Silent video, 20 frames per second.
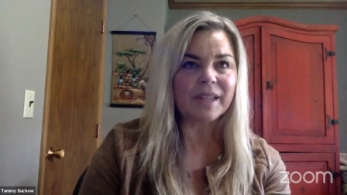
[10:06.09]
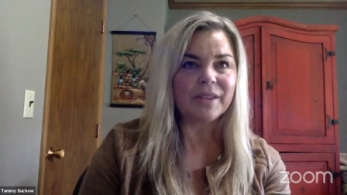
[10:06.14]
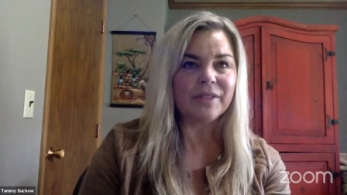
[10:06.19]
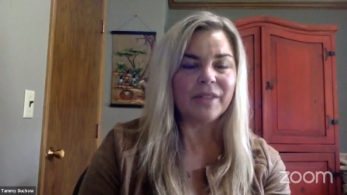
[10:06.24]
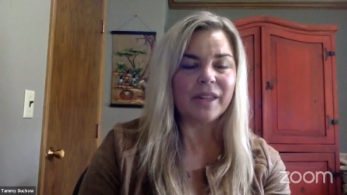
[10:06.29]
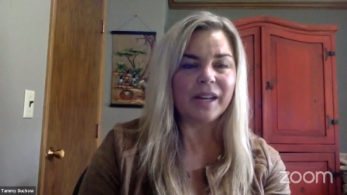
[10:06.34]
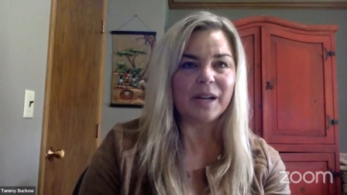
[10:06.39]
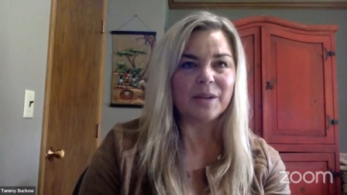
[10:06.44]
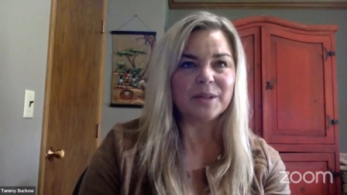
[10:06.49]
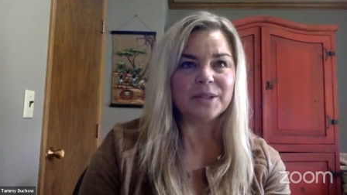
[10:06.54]

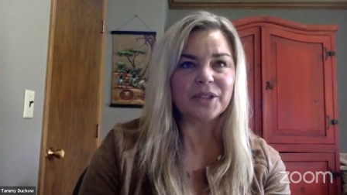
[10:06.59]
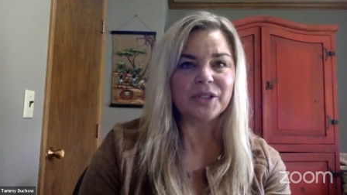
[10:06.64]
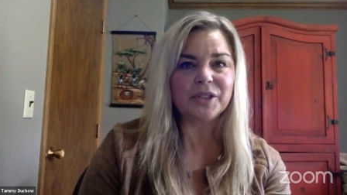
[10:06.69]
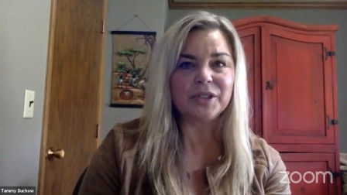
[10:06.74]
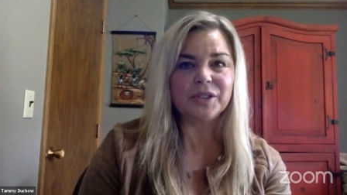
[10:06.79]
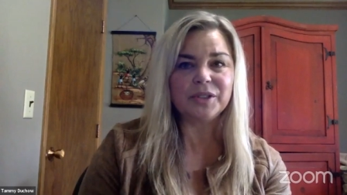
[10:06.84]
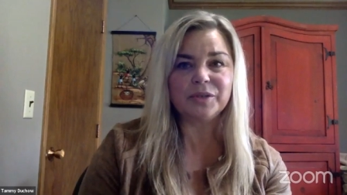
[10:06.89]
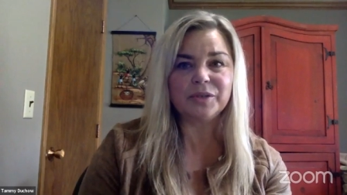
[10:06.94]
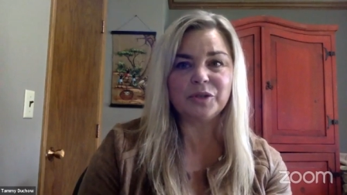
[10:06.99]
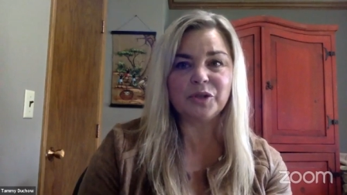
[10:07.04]
that I was going
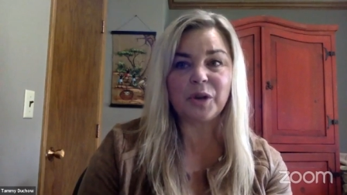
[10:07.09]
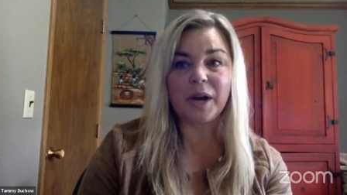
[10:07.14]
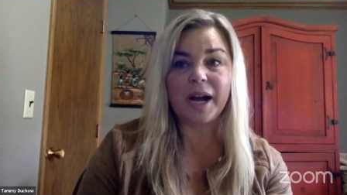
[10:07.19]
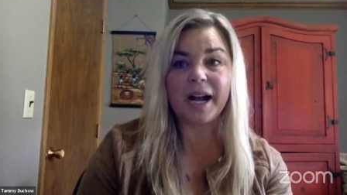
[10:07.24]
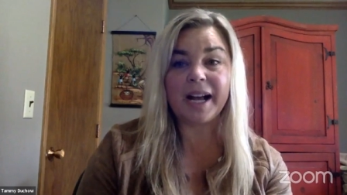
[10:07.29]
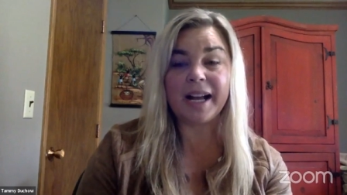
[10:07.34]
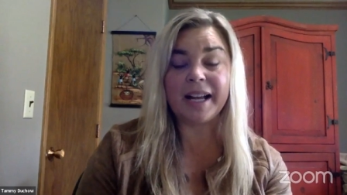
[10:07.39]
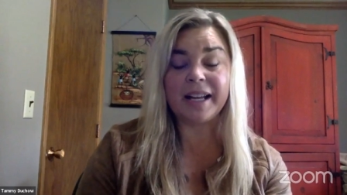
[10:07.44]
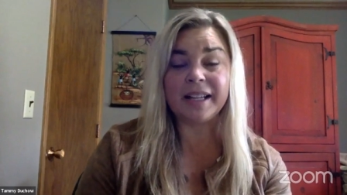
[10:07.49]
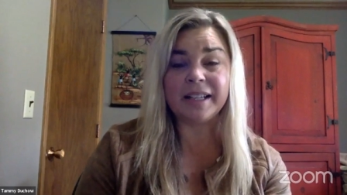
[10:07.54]
to
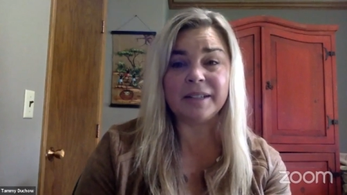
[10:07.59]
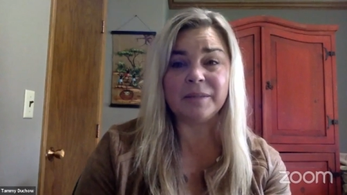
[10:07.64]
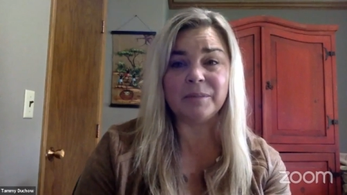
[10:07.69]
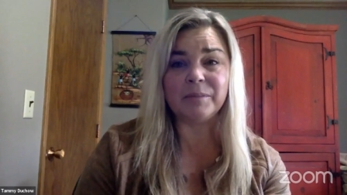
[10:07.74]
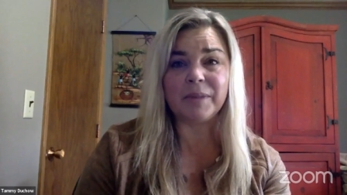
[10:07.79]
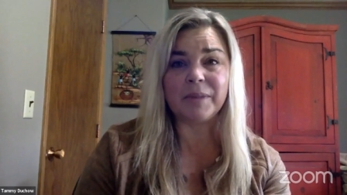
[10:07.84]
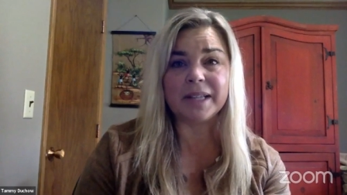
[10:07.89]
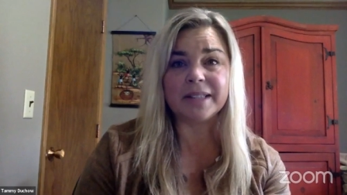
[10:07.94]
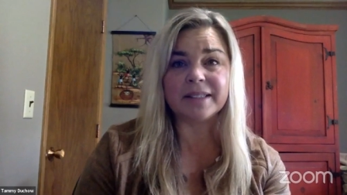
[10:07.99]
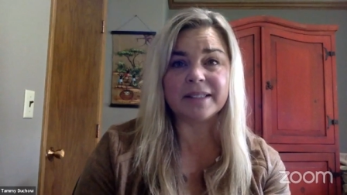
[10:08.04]
try
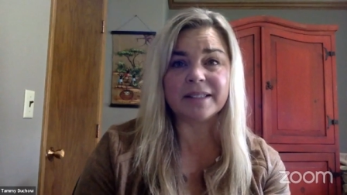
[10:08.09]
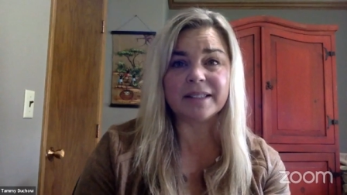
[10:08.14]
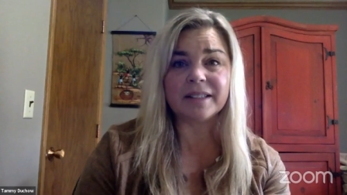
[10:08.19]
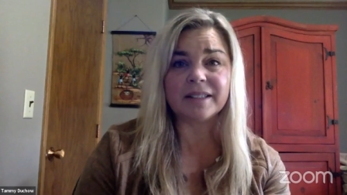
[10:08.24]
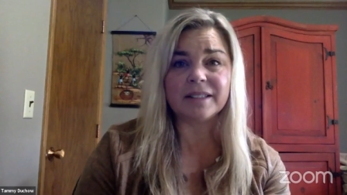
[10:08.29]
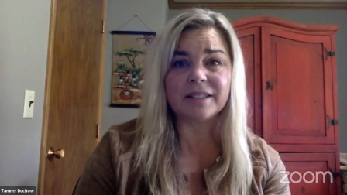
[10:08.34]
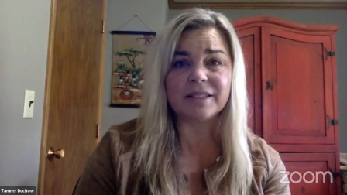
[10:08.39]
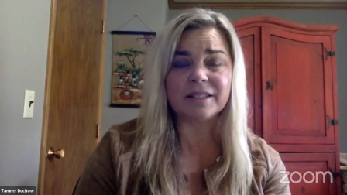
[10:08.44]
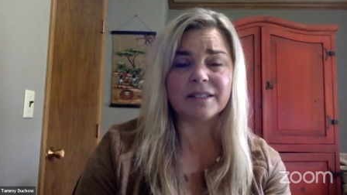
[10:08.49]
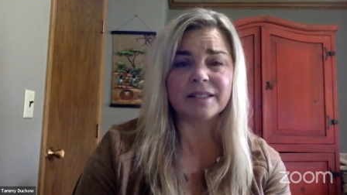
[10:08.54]
my
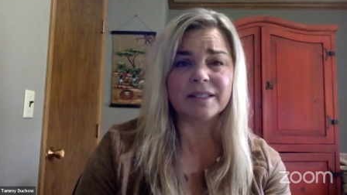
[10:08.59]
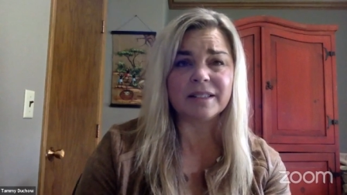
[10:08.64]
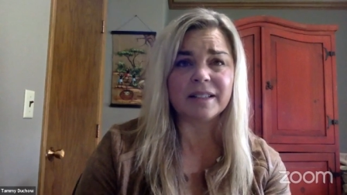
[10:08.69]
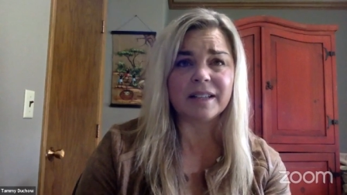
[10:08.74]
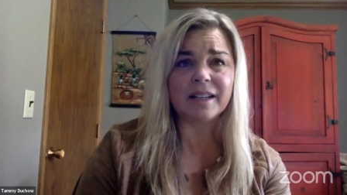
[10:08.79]
skills